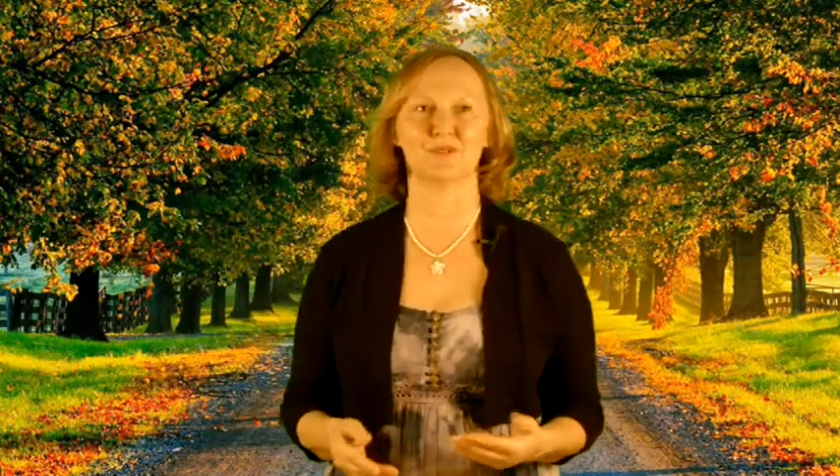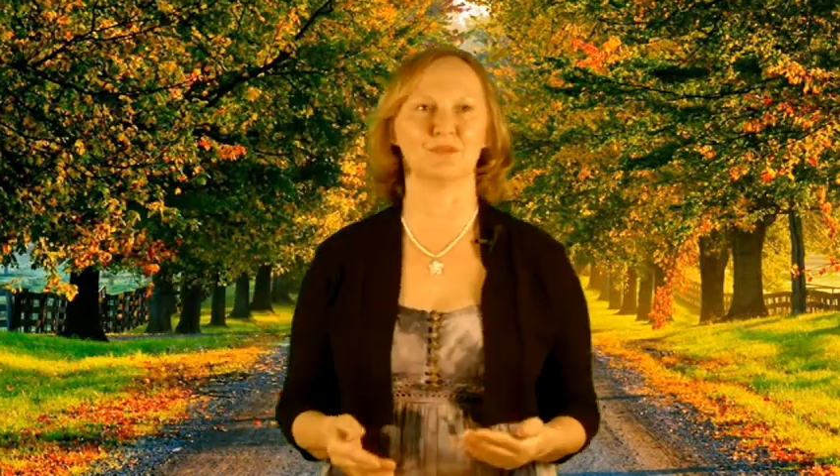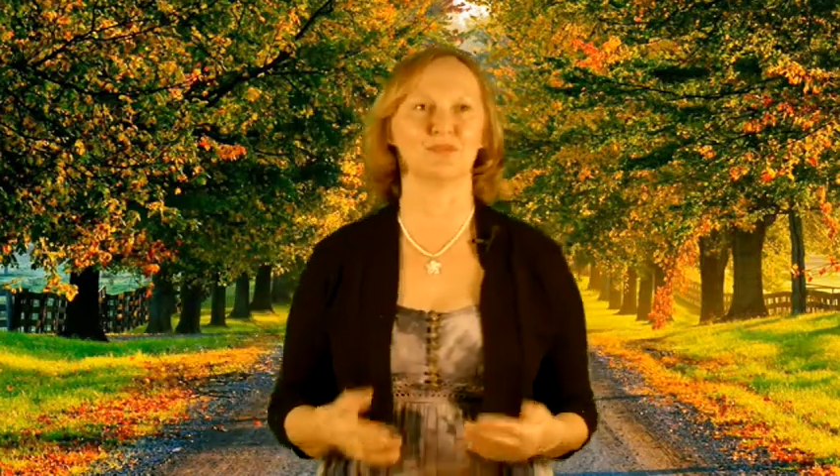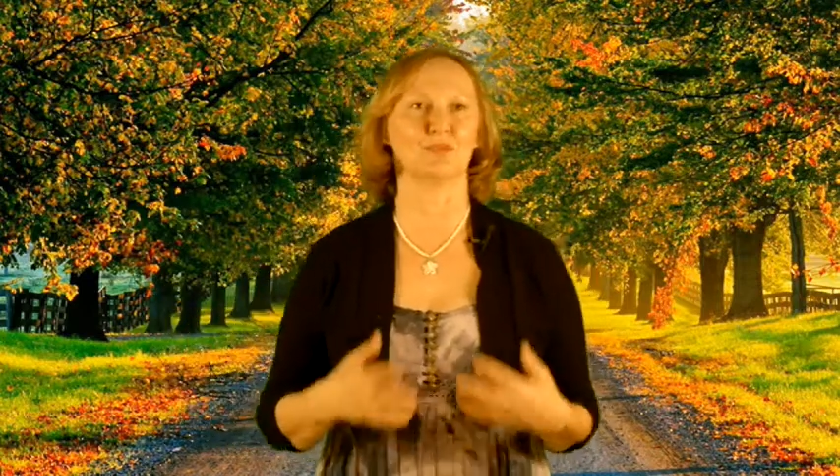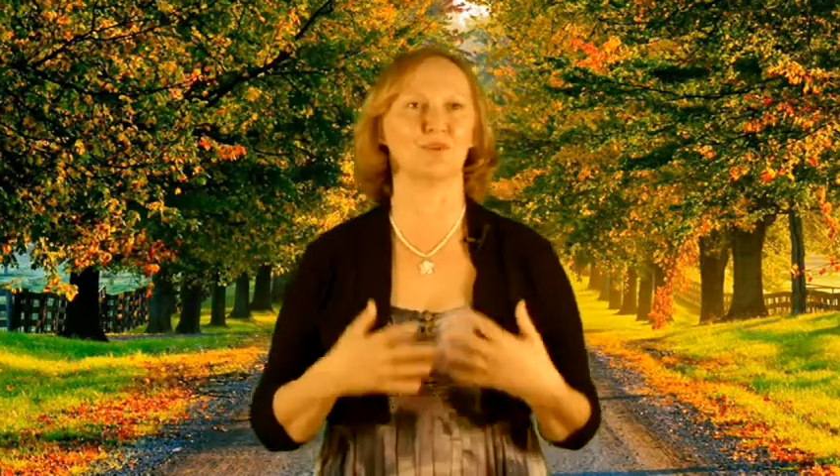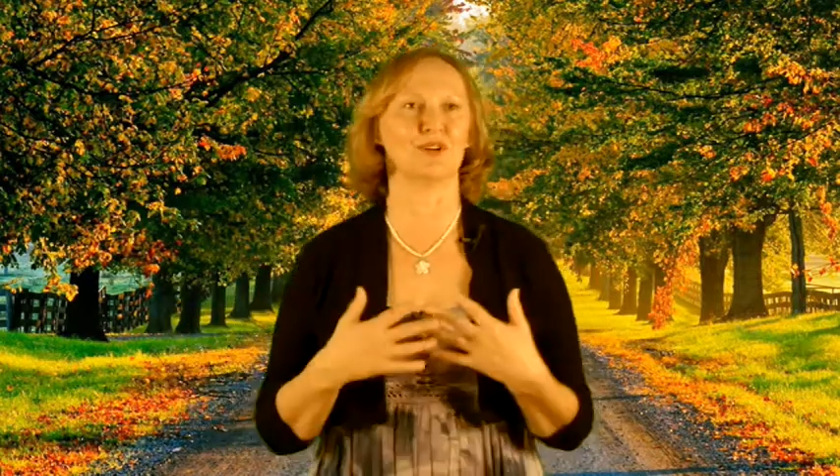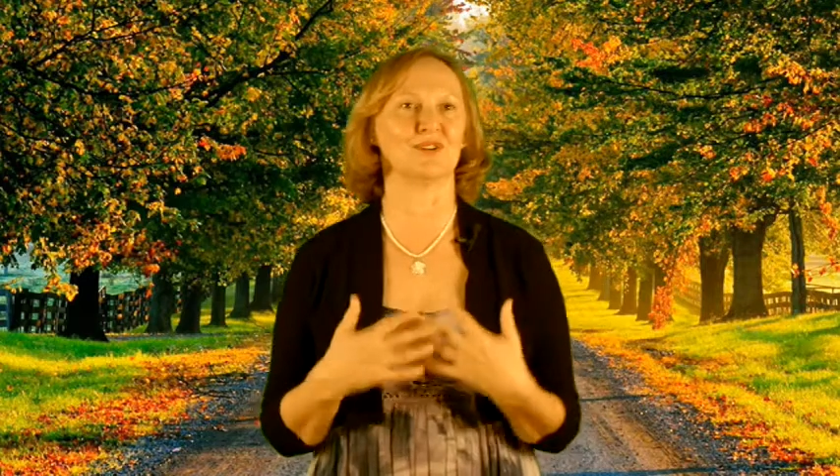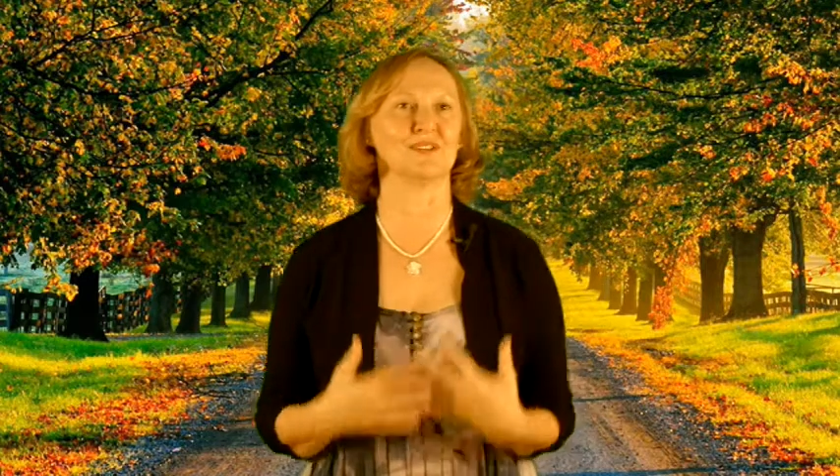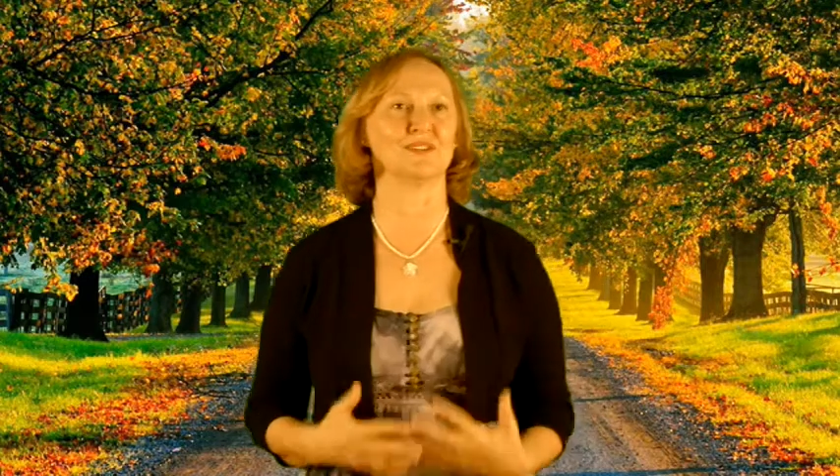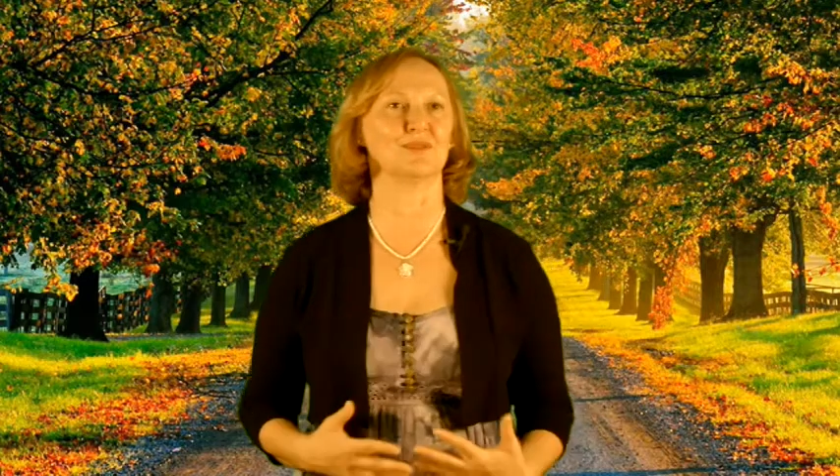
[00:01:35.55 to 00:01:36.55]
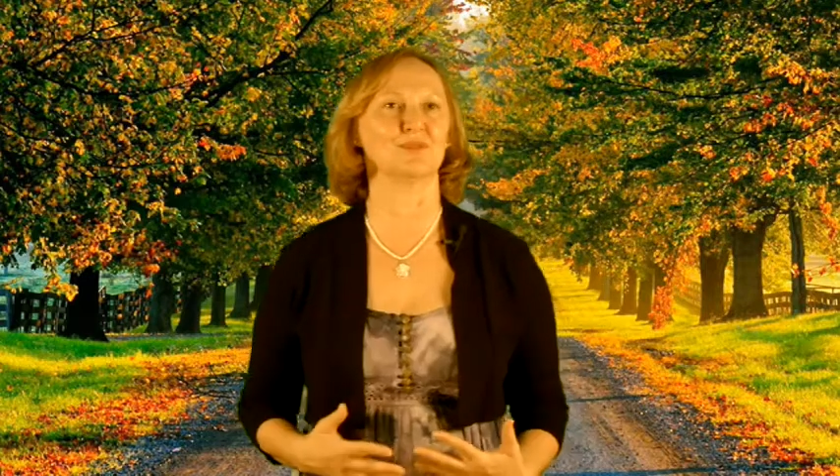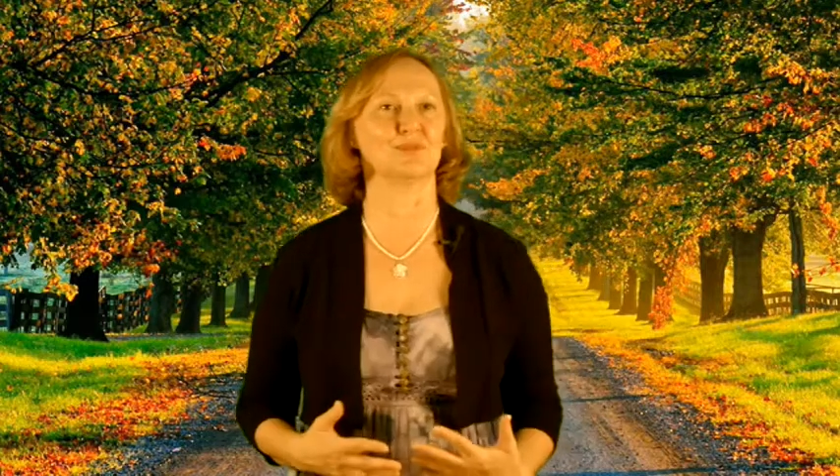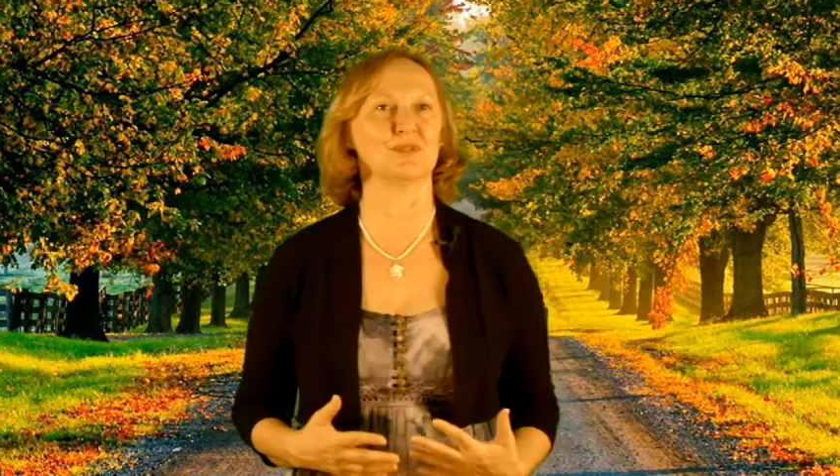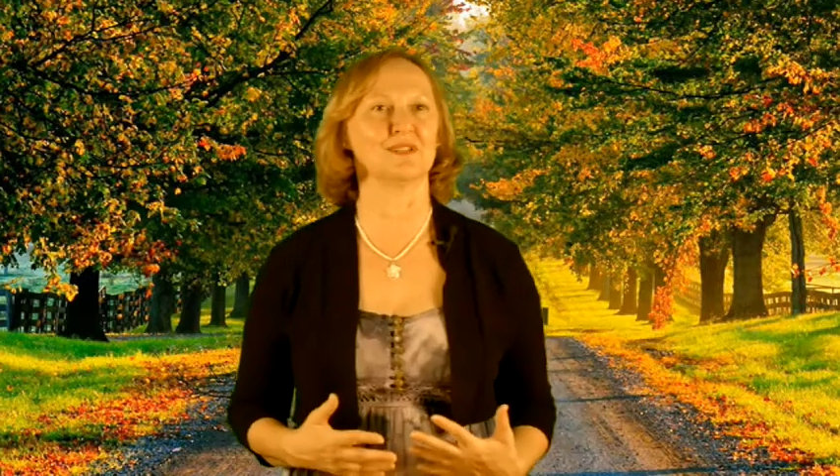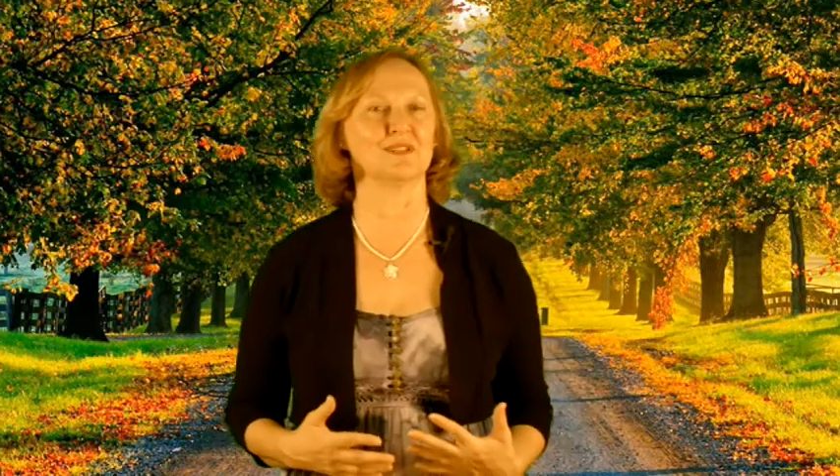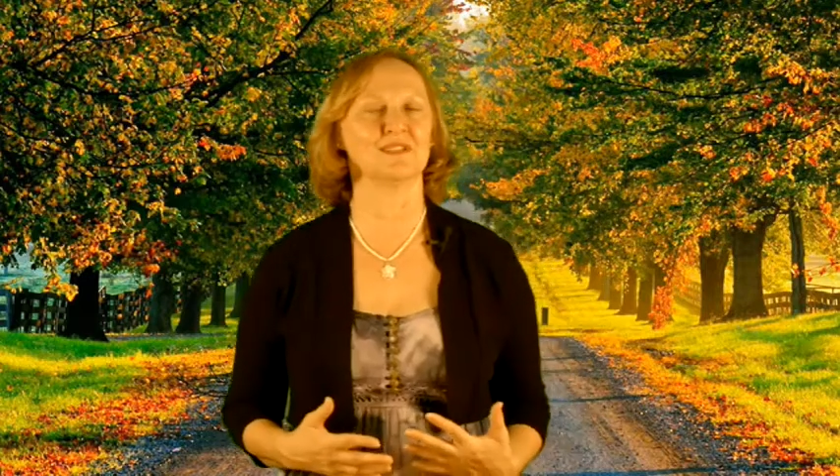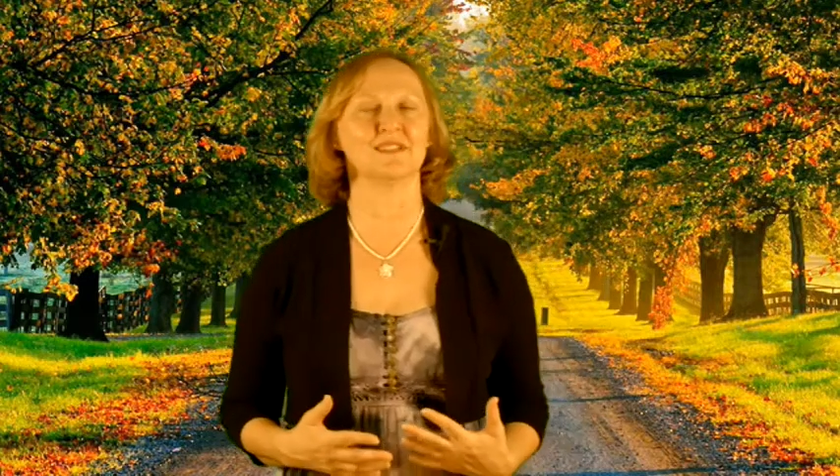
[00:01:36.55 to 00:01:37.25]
because water heals me,